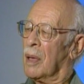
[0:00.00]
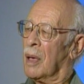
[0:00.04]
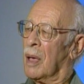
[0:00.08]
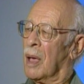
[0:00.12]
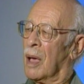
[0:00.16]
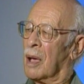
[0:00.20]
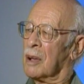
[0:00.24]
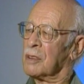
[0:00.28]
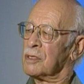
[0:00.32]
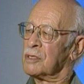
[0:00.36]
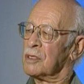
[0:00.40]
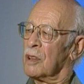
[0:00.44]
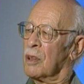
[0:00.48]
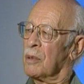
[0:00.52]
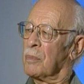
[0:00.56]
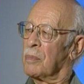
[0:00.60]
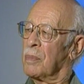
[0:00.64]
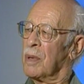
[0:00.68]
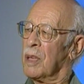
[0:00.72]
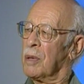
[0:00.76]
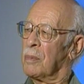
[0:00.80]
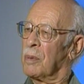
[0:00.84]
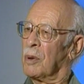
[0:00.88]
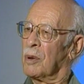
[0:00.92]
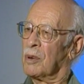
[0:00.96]
excellent
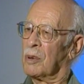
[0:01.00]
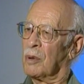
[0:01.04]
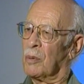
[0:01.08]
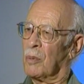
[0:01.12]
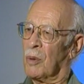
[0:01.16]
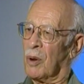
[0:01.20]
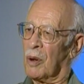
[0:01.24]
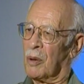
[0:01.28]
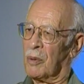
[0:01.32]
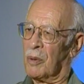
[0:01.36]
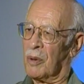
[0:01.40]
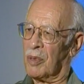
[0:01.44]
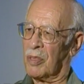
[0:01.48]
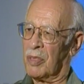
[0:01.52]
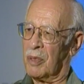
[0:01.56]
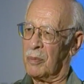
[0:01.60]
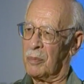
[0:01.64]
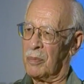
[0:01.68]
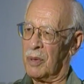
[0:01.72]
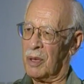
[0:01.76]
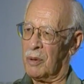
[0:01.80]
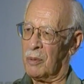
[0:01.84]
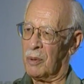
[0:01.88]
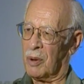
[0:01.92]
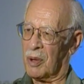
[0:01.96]
people to work with
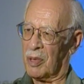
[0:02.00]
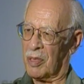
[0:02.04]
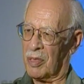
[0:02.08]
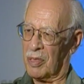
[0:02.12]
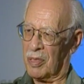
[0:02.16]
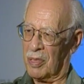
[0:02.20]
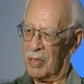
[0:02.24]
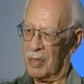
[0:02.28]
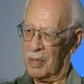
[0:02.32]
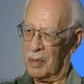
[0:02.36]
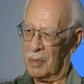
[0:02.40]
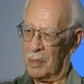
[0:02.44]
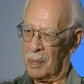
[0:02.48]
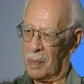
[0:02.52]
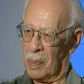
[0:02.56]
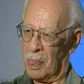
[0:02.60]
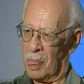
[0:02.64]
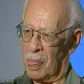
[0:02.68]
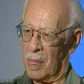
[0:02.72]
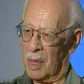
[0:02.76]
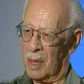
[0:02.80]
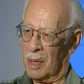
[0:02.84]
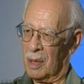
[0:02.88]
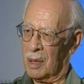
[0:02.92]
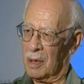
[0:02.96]
and be with.
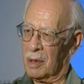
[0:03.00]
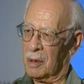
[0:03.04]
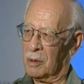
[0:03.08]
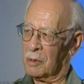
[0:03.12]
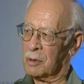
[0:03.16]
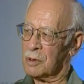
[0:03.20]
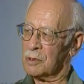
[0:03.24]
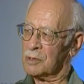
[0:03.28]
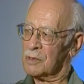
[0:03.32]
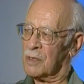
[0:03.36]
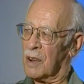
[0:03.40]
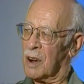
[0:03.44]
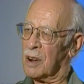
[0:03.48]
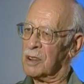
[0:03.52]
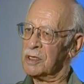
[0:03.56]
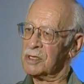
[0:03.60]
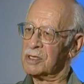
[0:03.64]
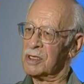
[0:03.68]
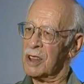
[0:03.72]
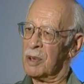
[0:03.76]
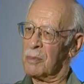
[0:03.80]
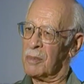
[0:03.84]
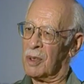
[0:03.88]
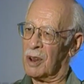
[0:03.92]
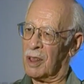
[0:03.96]
It was very
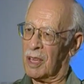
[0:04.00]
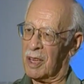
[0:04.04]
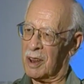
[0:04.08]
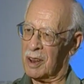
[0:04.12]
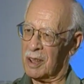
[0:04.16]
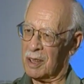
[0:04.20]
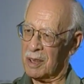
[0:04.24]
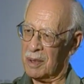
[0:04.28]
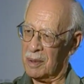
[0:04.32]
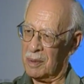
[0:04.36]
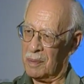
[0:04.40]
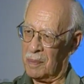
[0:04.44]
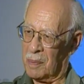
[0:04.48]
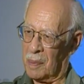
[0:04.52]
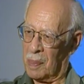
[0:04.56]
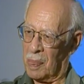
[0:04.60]
stimulating.